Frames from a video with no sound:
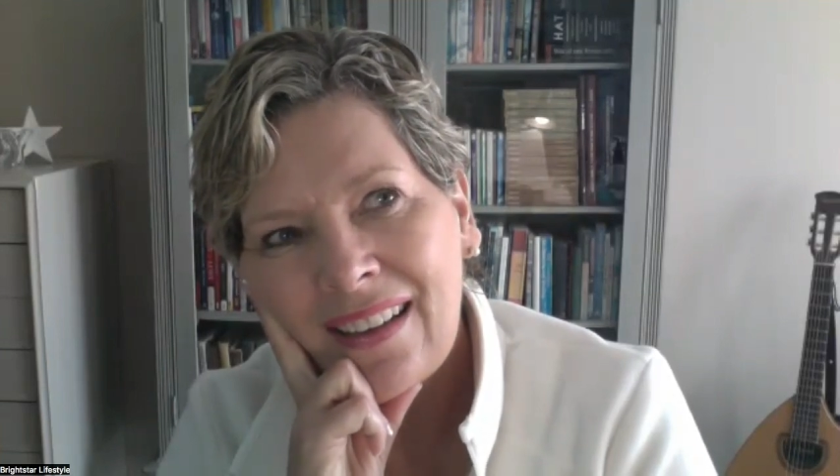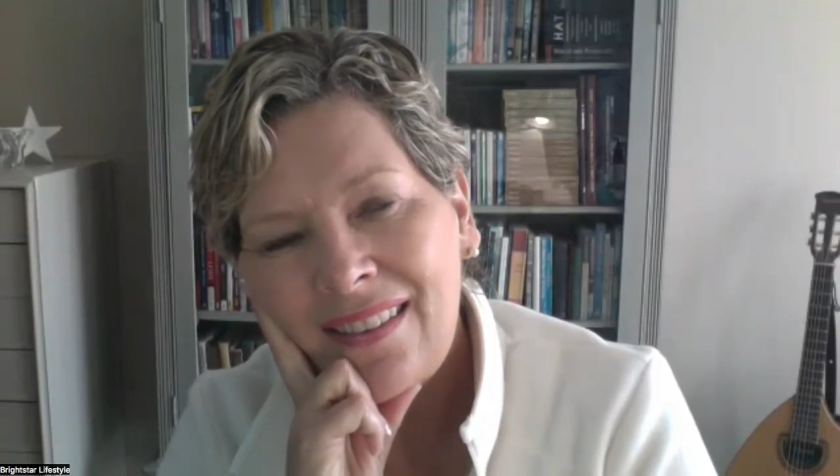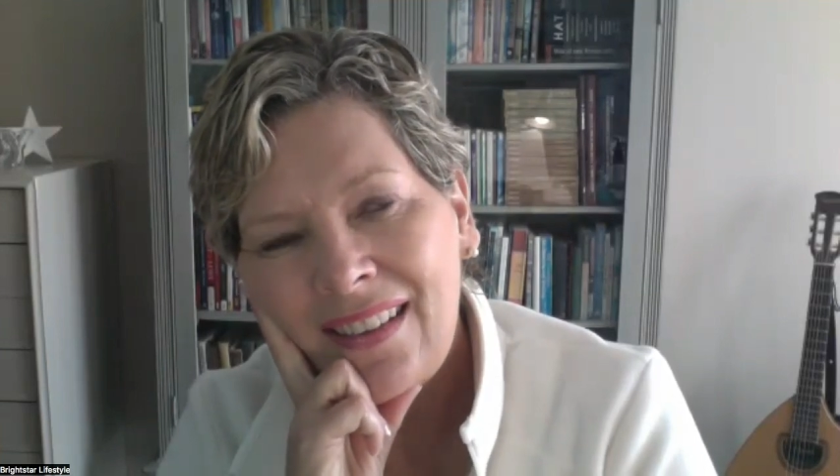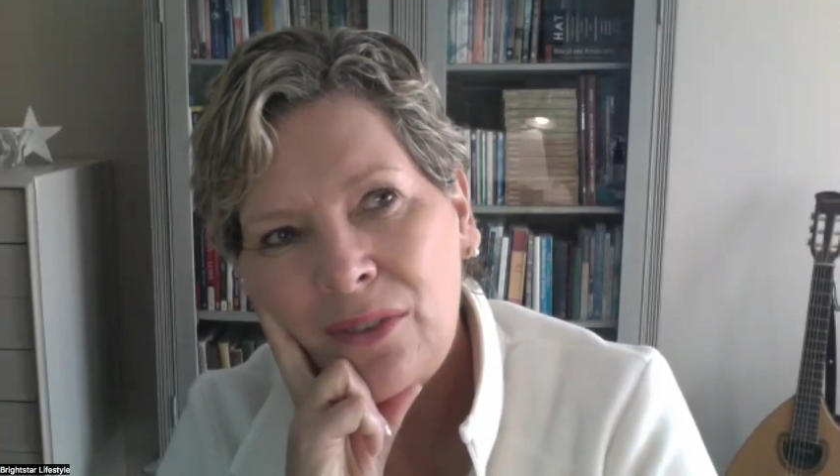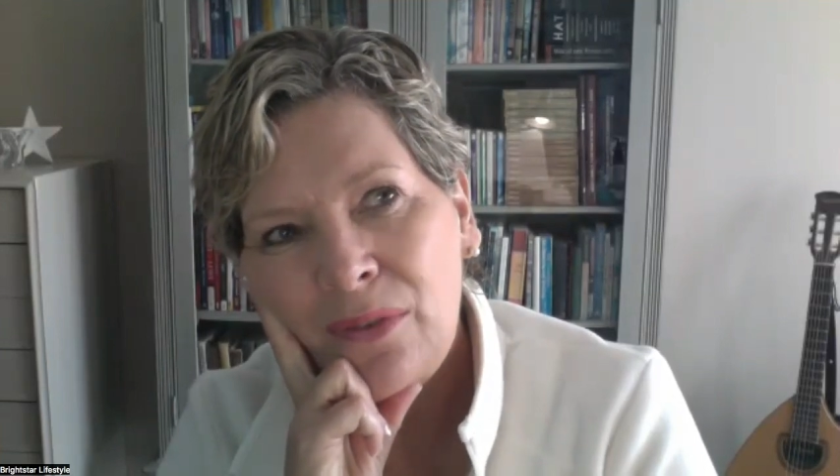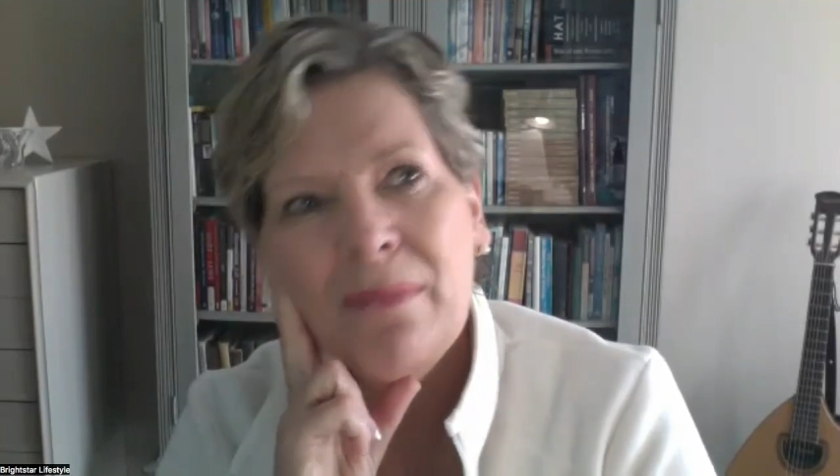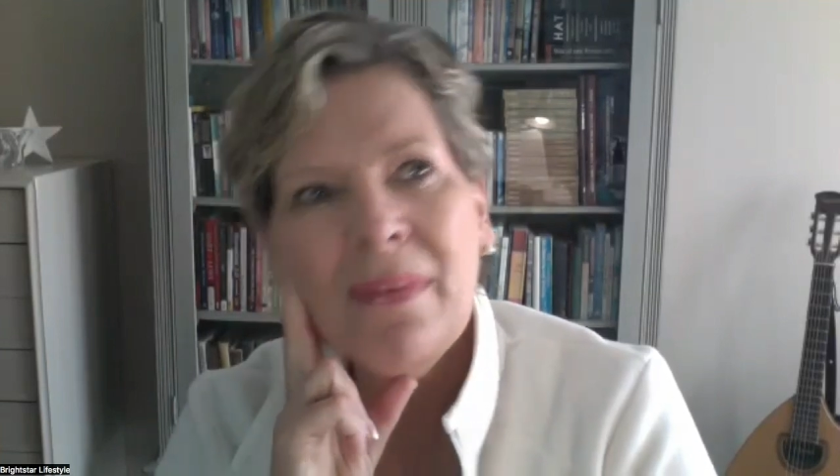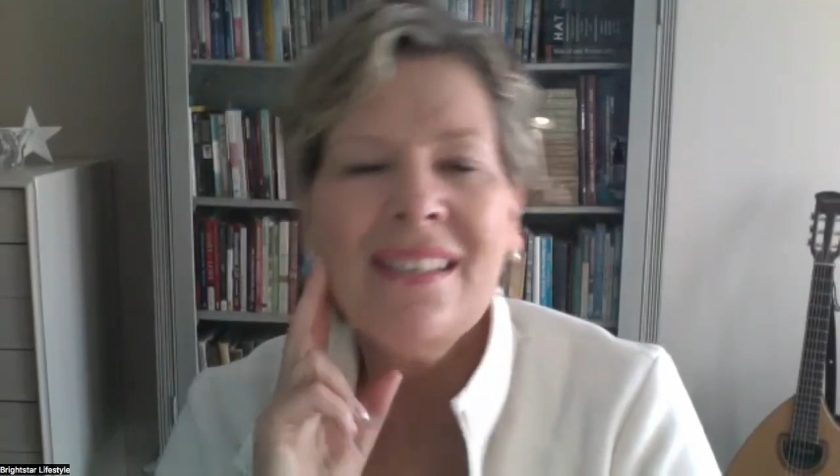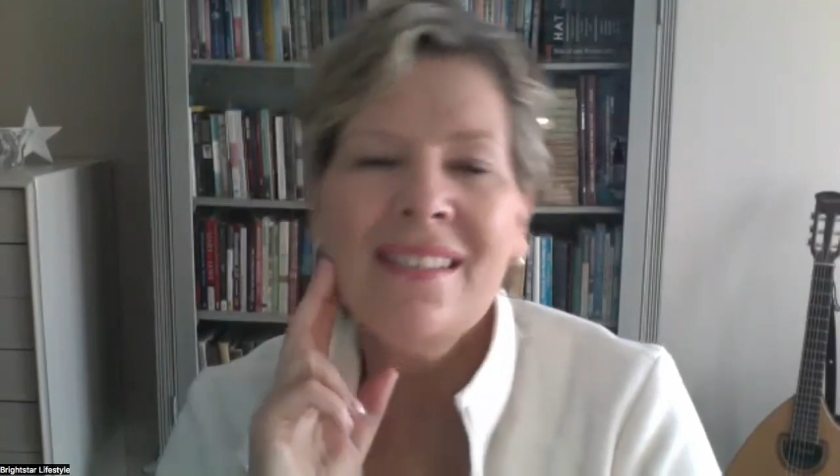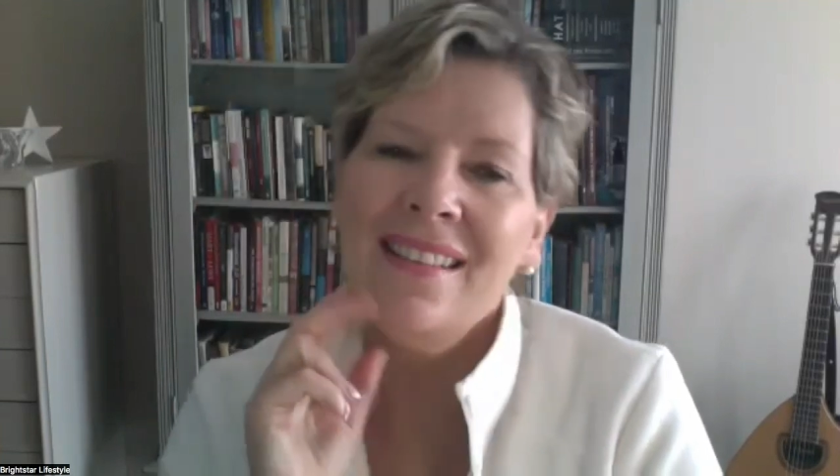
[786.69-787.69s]
think we
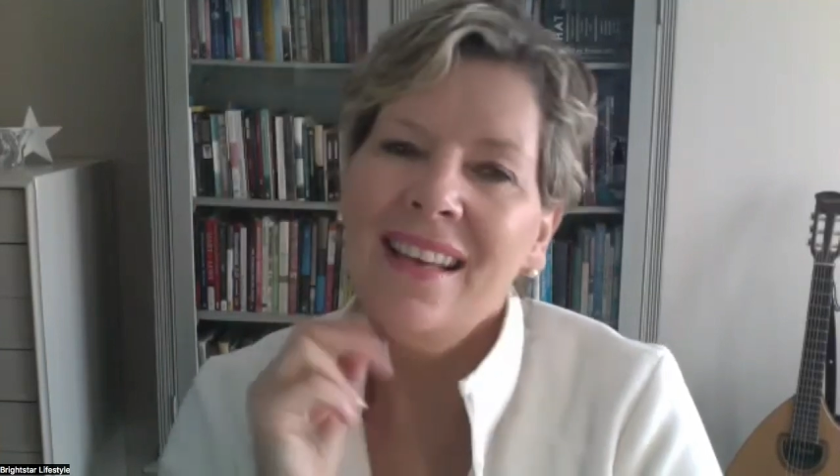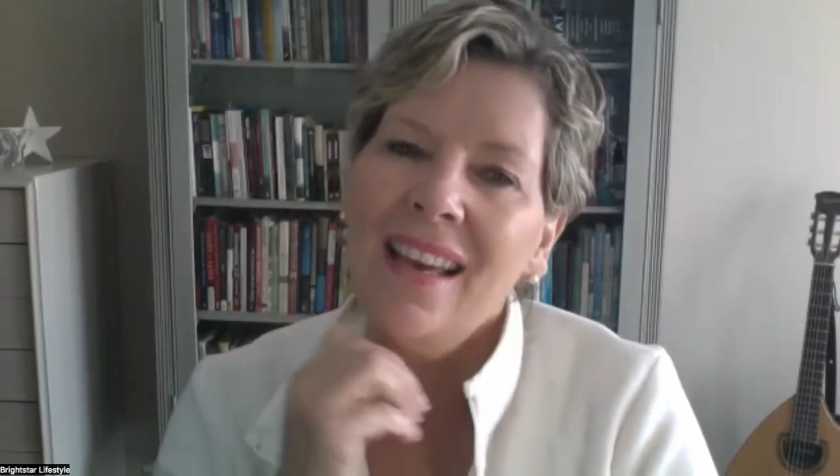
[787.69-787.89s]
must